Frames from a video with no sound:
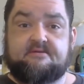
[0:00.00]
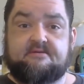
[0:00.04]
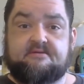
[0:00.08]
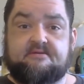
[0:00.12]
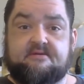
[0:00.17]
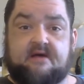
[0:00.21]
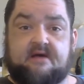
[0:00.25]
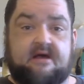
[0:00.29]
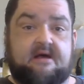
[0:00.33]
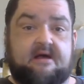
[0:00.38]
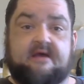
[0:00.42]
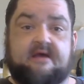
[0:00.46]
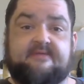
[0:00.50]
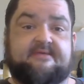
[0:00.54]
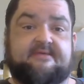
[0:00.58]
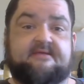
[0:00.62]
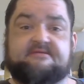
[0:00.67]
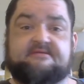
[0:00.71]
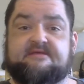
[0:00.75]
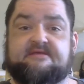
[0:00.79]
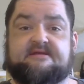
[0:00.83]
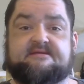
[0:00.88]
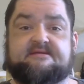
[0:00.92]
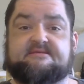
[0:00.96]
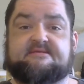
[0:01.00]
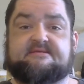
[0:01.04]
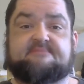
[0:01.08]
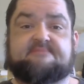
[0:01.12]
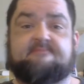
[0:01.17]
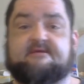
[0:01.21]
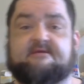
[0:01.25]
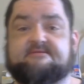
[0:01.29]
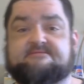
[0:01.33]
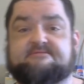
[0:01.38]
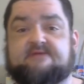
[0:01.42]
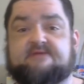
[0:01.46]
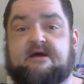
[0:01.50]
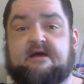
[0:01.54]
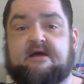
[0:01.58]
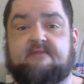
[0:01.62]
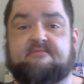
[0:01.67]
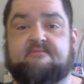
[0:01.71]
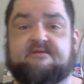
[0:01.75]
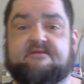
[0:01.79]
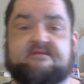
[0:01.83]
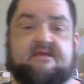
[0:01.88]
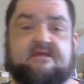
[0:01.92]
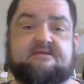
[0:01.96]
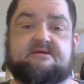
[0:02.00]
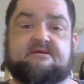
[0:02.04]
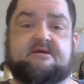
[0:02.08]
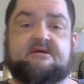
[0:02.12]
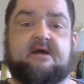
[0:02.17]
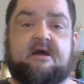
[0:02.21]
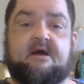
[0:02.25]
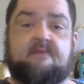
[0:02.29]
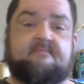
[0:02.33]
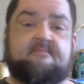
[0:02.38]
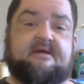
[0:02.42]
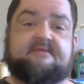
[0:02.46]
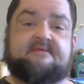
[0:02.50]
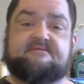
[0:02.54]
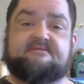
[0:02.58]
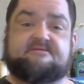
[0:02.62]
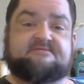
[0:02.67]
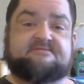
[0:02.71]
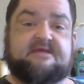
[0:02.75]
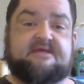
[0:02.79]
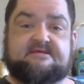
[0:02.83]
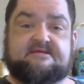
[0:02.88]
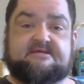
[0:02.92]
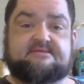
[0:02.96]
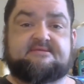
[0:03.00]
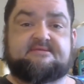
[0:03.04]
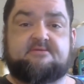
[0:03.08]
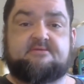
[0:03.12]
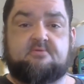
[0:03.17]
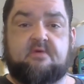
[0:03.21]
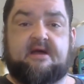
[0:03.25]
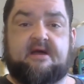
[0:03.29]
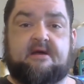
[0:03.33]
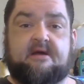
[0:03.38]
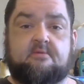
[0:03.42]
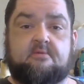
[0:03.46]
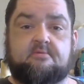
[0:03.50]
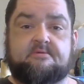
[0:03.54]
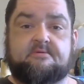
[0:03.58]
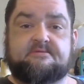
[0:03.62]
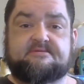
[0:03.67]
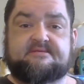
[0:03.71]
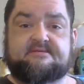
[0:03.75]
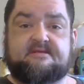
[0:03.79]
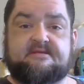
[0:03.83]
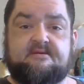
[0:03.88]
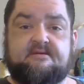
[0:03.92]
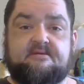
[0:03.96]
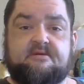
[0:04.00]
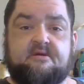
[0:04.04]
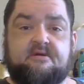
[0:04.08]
I think needing to spend time in a combat that takes 2 hours